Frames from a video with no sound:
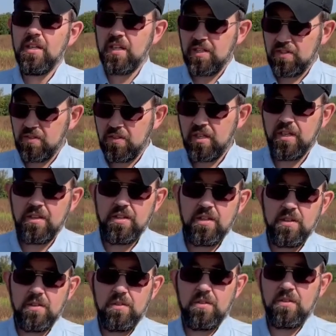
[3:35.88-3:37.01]
Yes, sir. Yeah.
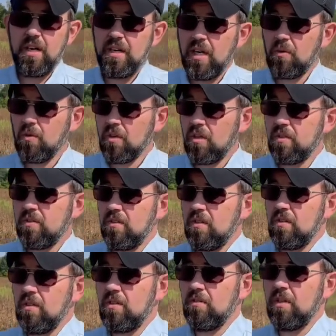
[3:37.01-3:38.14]
Right now we're on
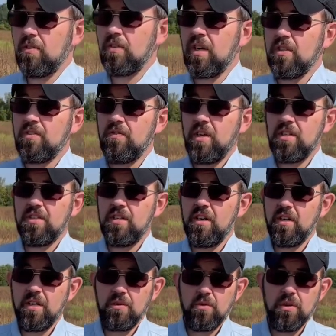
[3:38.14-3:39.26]
Little River Conservation
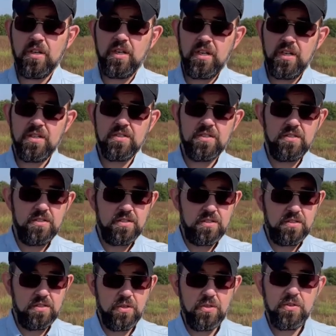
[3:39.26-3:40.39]
Area where it is,
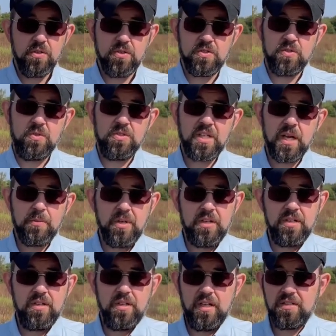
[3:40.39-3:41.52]
due to the soil type,
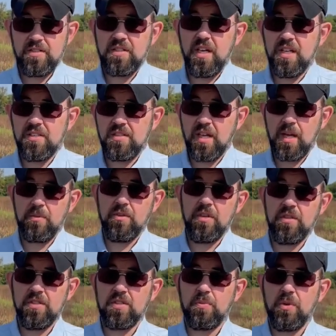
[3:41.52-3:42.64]
it stays damper
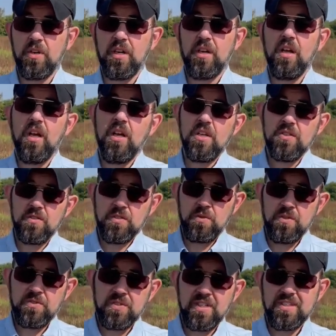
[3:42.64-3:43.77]
in the spring. So it's
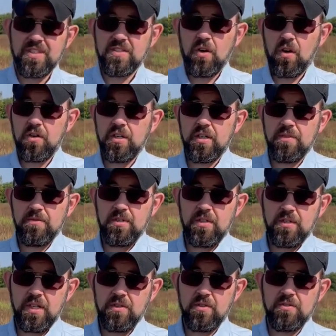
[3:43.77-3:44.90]
one of those things. It's hard
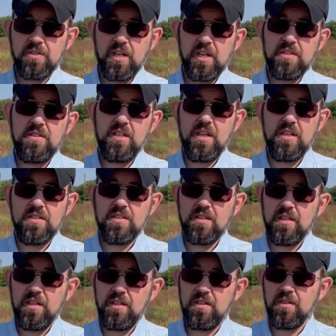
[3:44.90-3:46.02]
to get those nice days
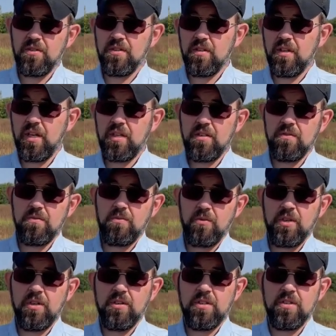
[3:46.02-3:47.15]
in the late
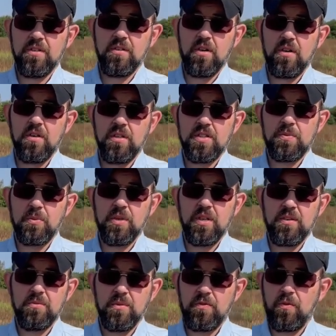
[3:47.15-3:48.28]
winter to early
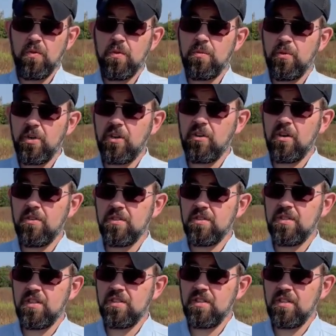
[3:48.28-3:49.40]
spring before pre-growing
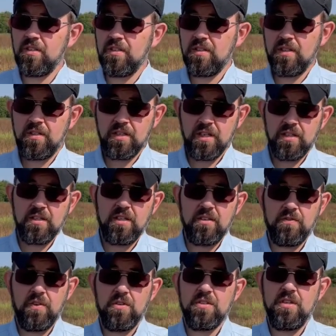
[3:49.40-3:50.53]
season to get that
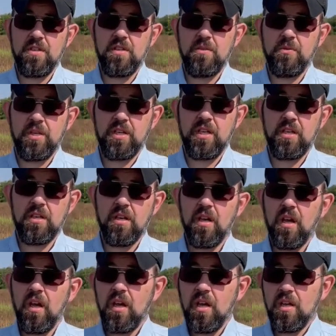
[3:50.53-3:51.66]
diversity that we need.
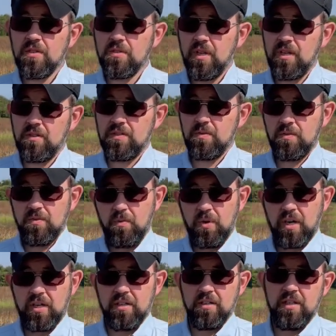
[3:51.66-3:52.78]
So that's
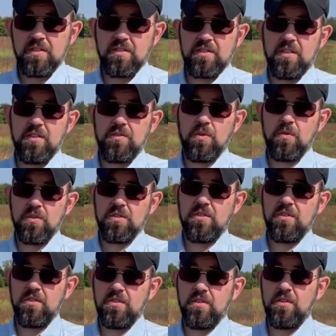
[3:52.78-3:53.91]
why it lends itself towards
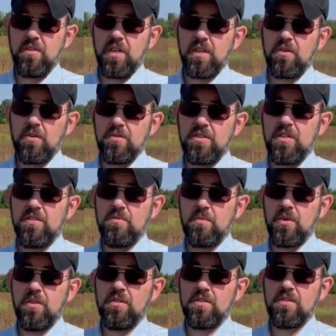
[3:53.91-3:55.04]
the late growth season
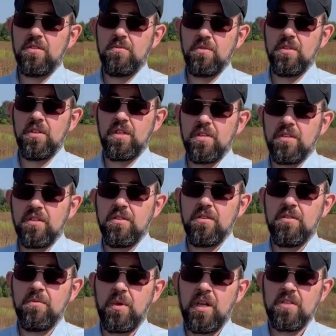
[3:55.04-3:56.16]
burns to really get the
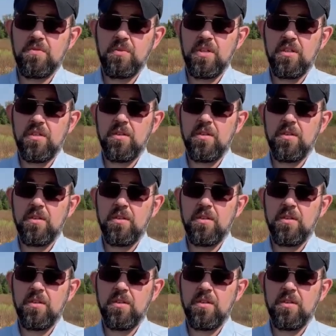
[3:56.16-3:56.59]
good management in